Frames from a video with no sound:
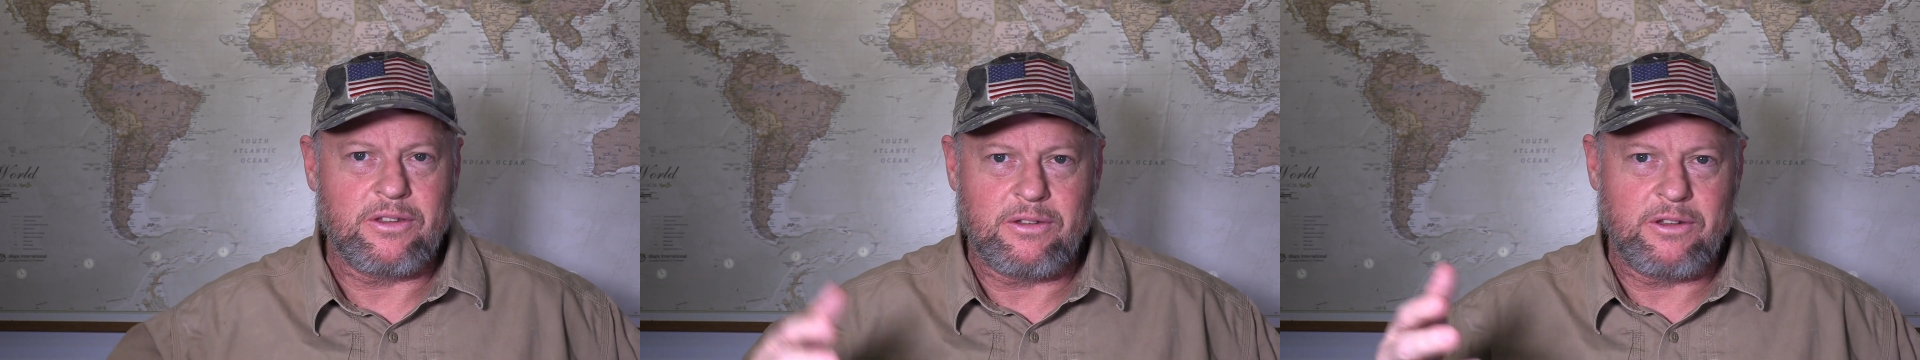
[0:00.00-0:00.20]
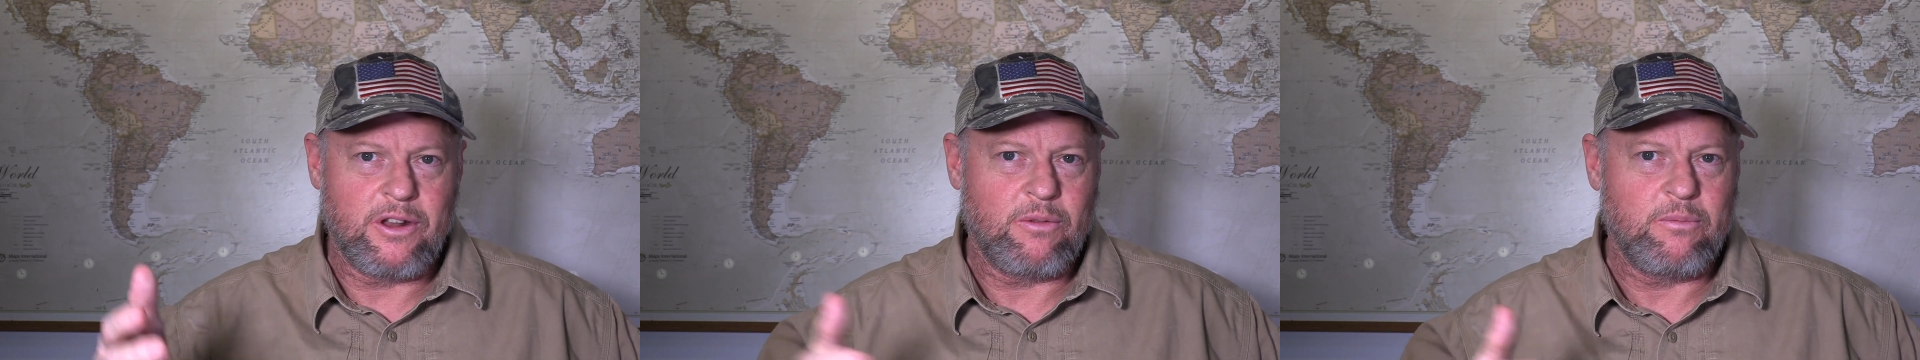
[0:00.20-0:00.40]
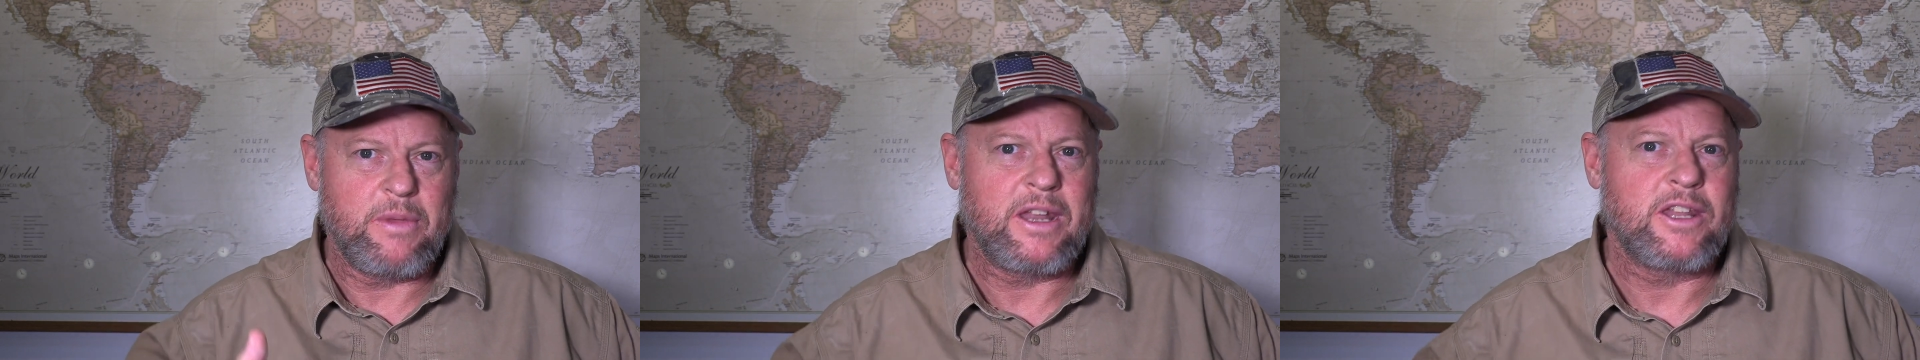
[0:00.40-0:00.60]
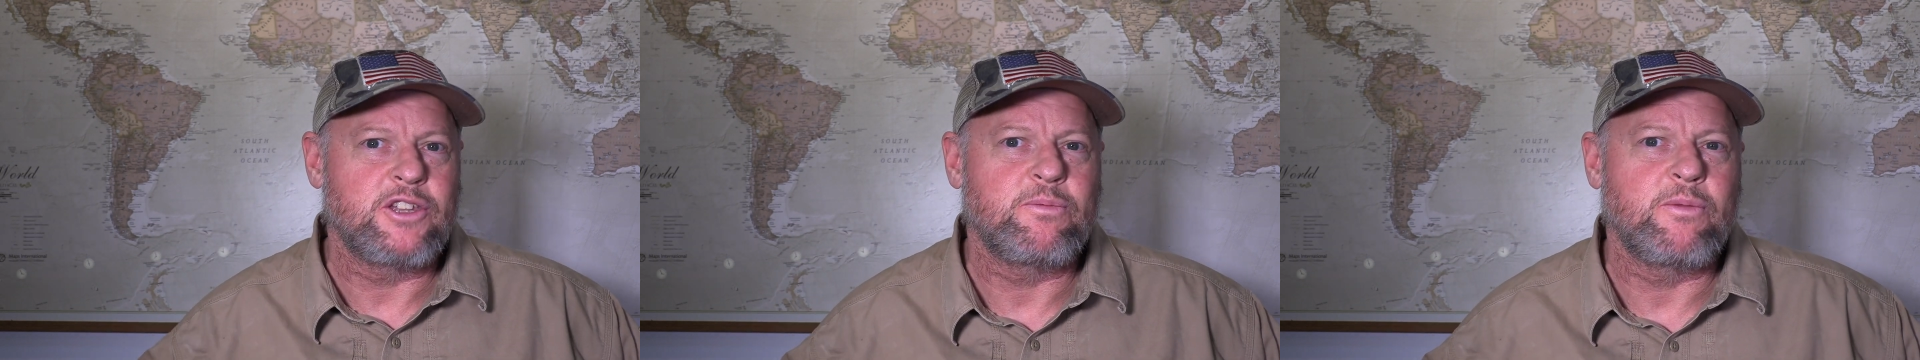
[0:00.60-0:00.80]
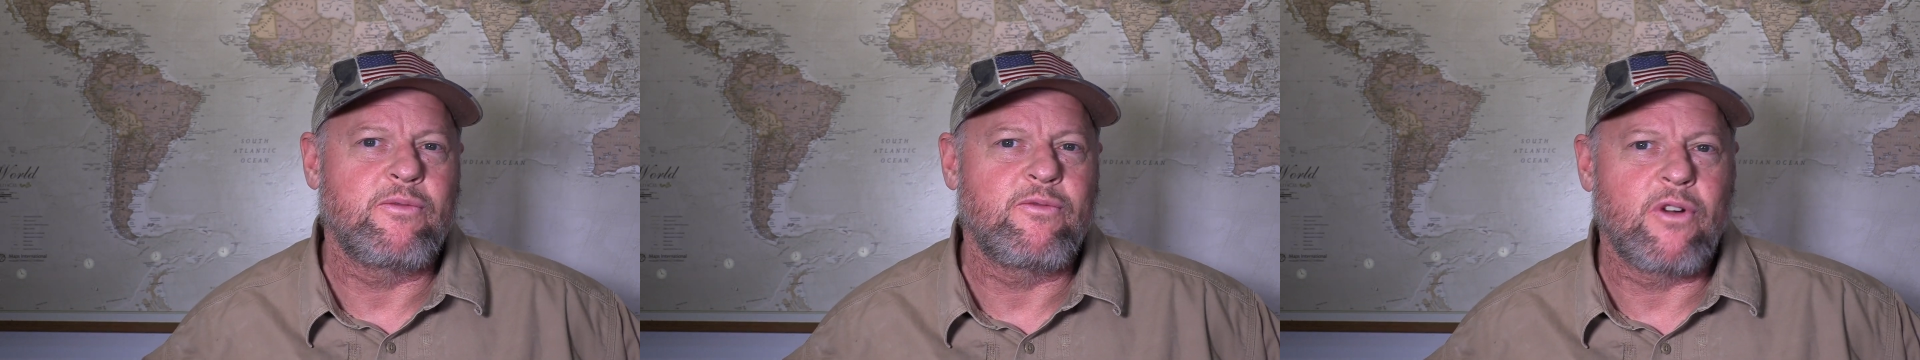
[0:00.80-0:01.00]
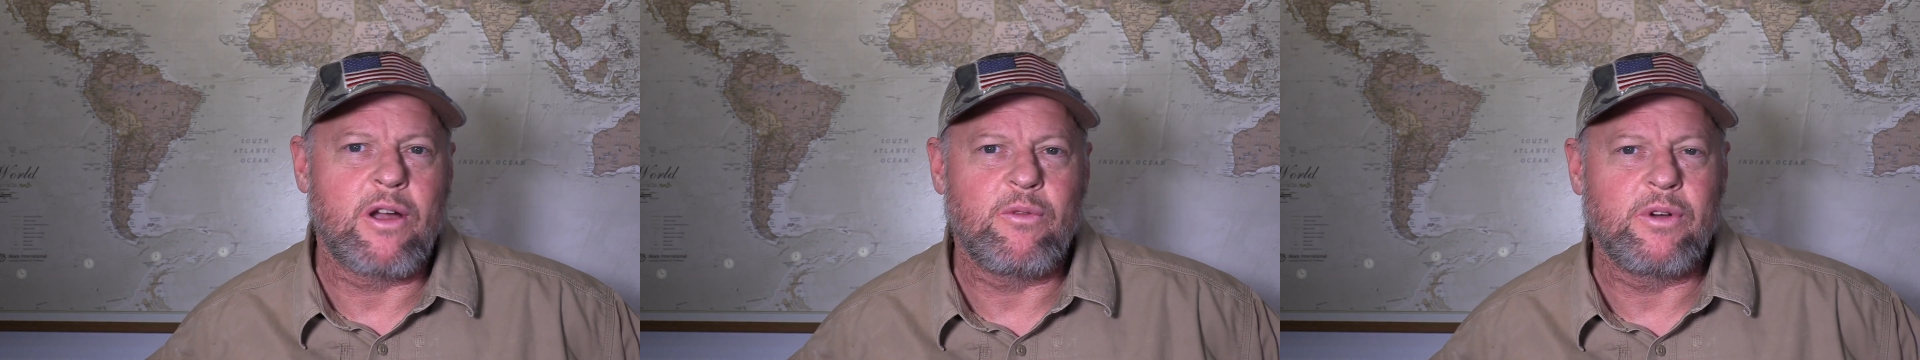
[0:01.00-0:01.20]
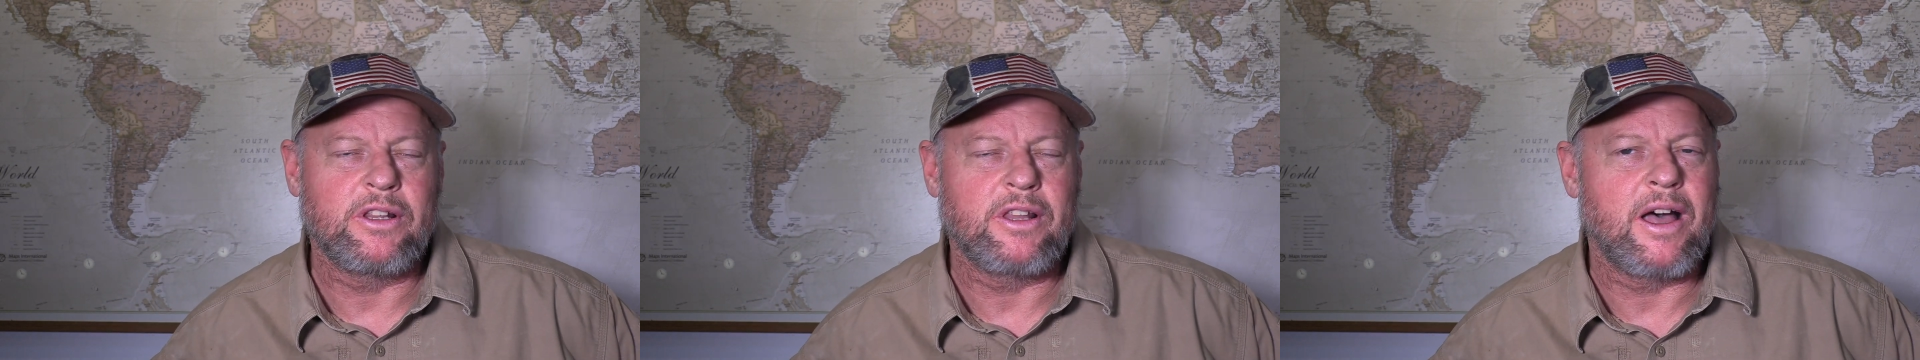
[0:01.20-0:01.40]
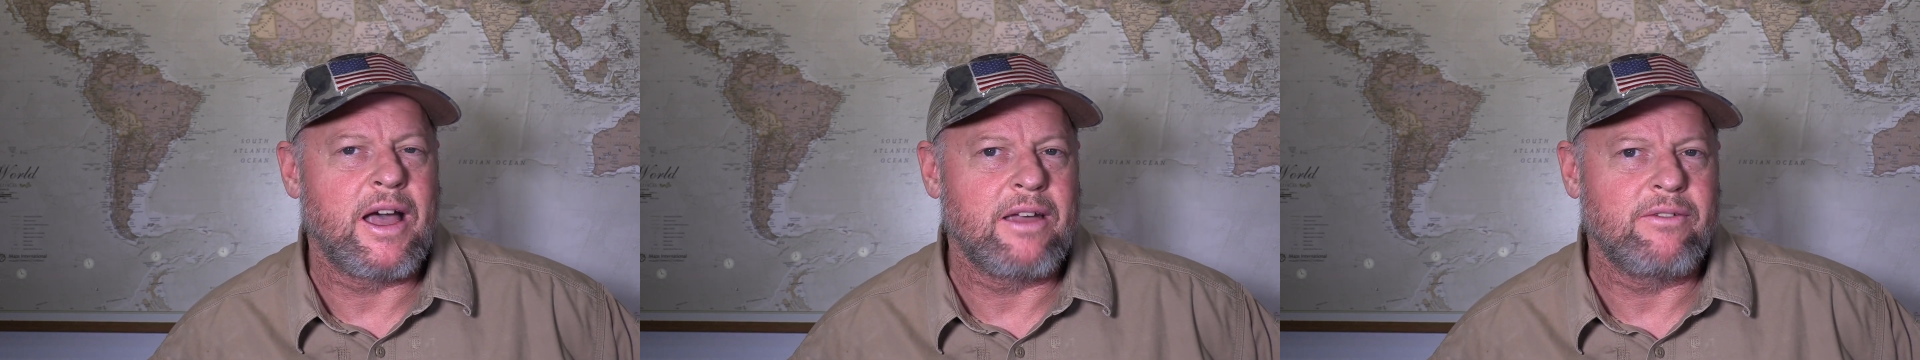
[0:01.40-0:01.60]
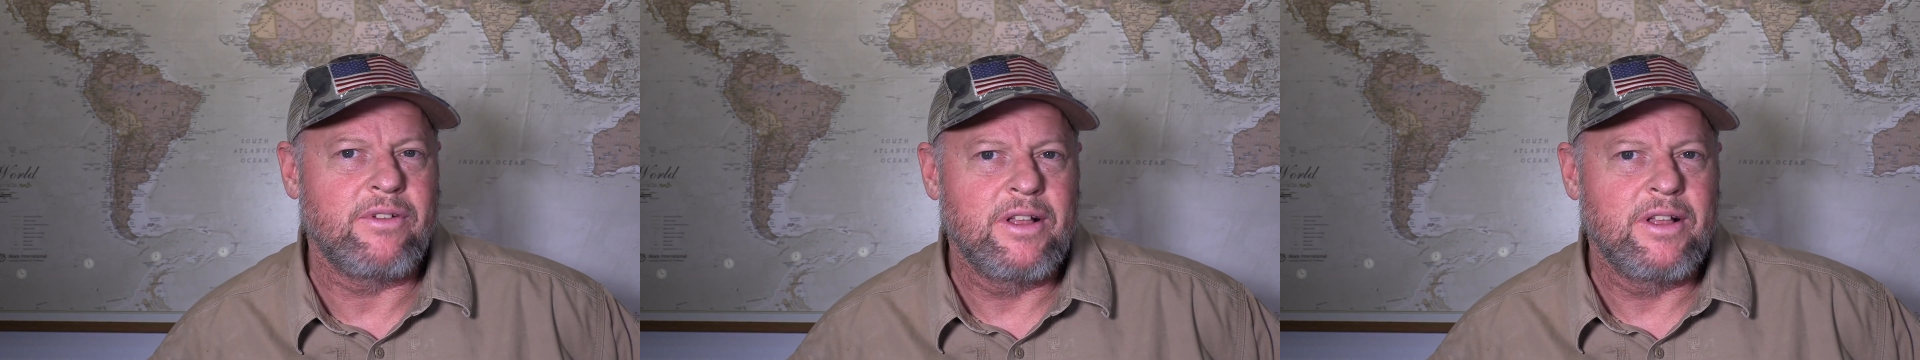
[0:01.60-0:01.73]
minutes before I went live,